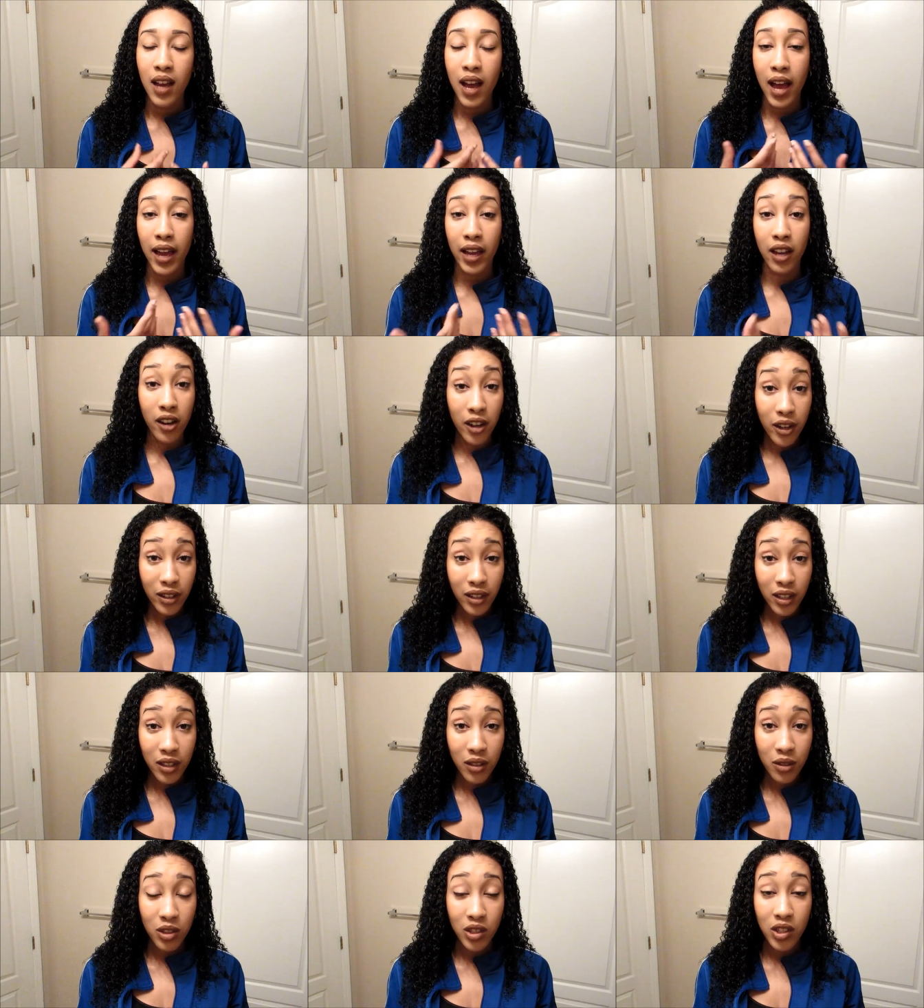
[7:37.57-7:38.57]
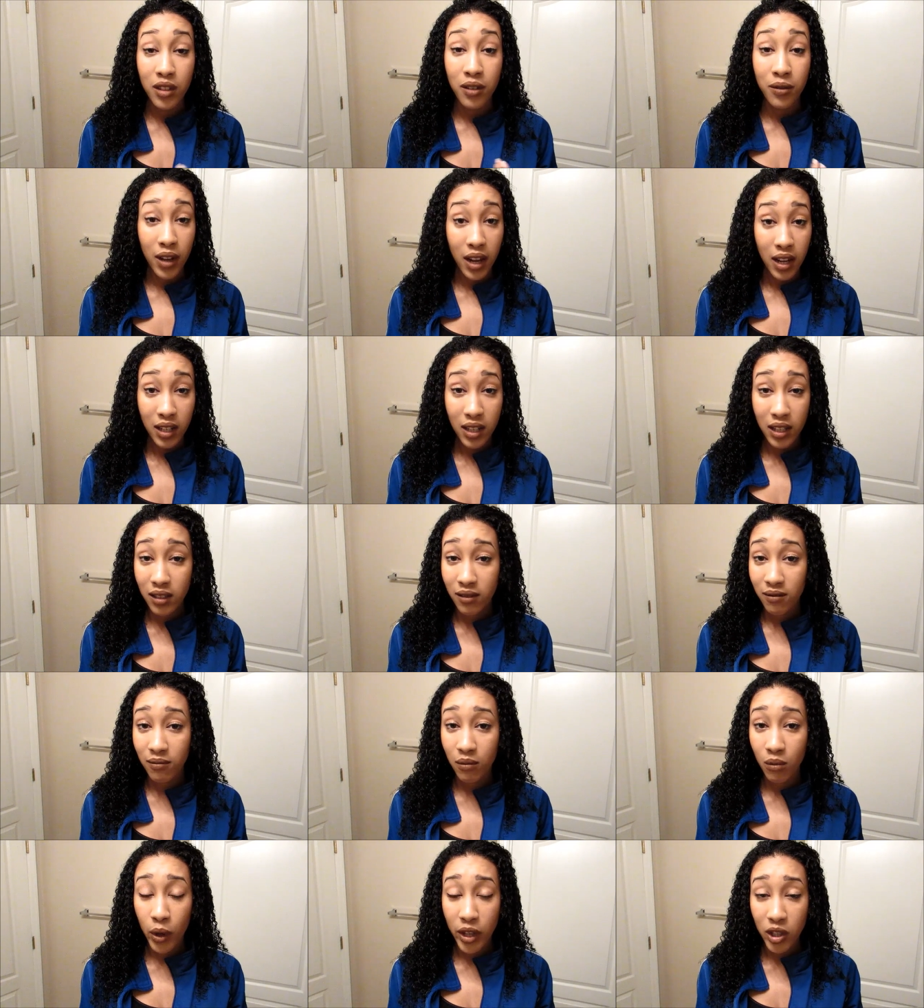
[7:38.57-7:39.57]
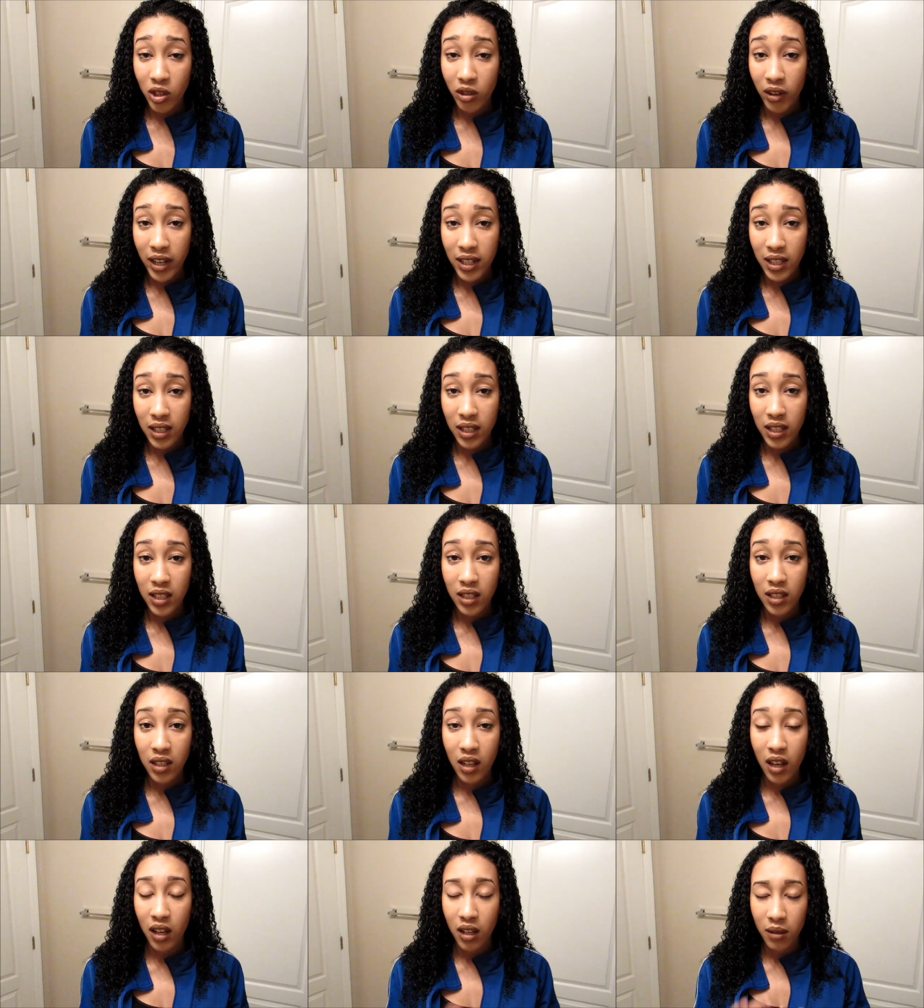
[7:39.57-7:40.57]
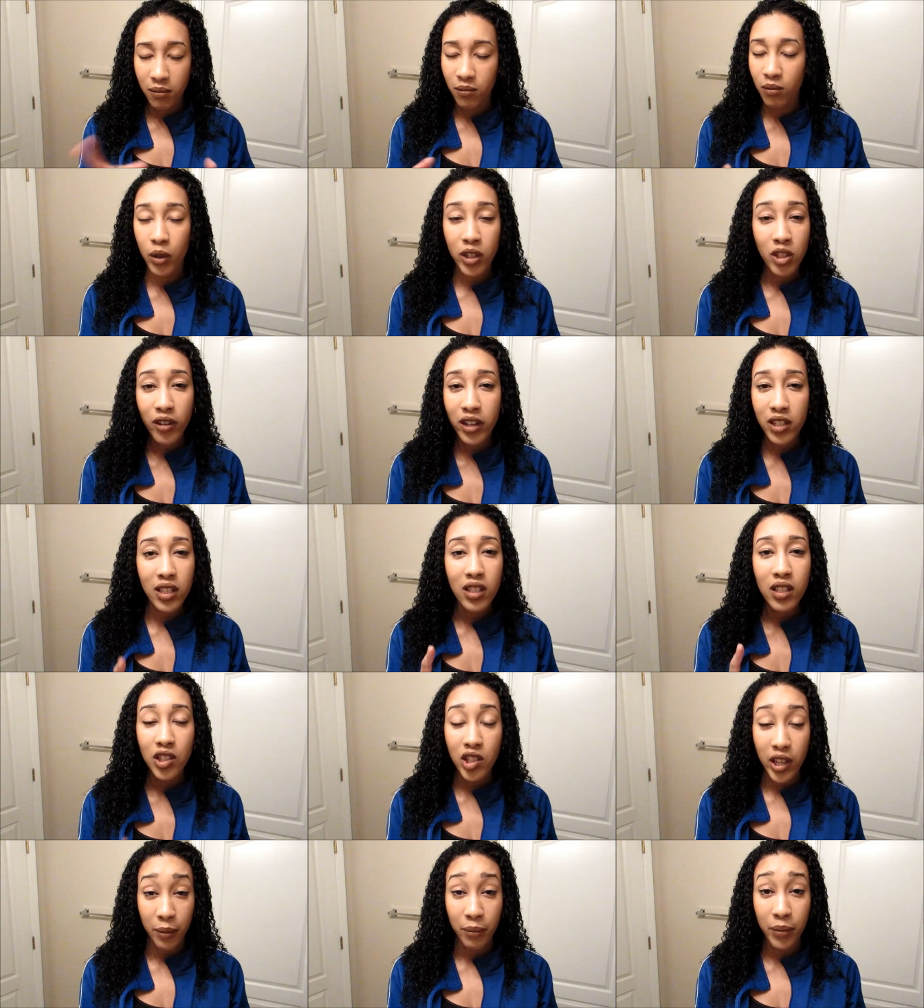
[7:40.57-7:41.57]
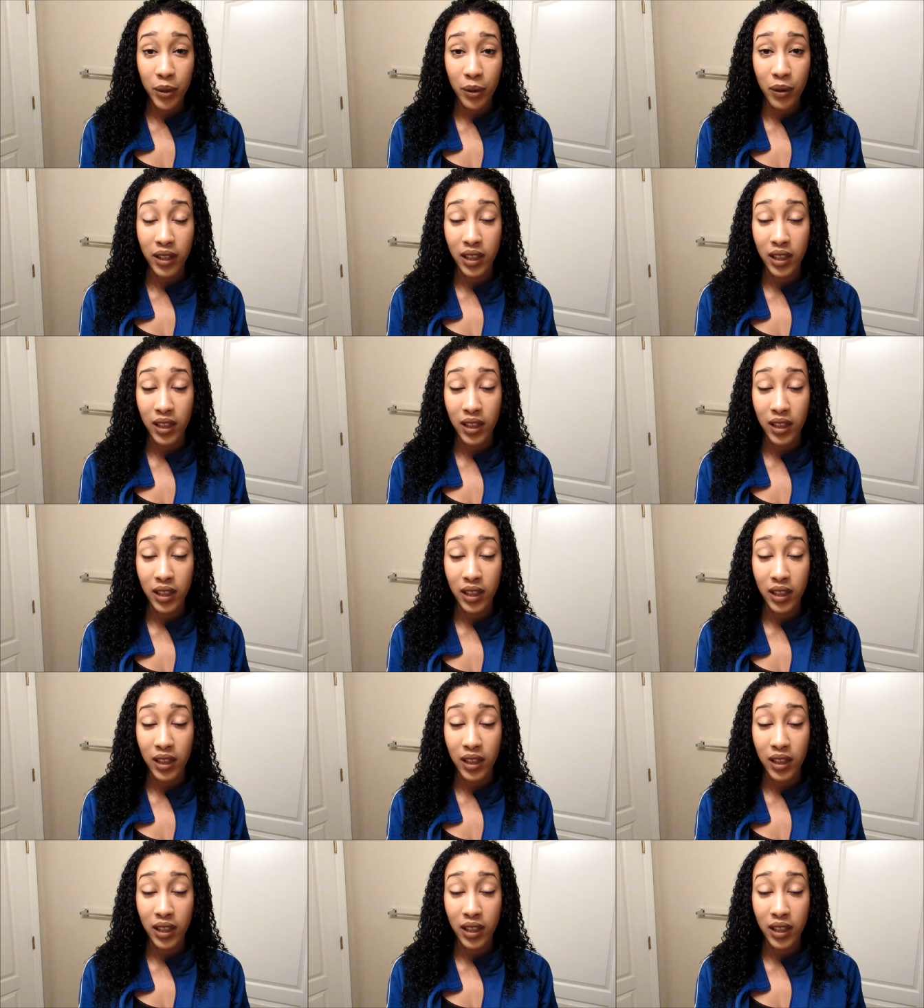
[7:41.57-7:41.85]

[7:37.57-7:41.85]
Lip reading: I currently use Giovanni moisturizing shampoo.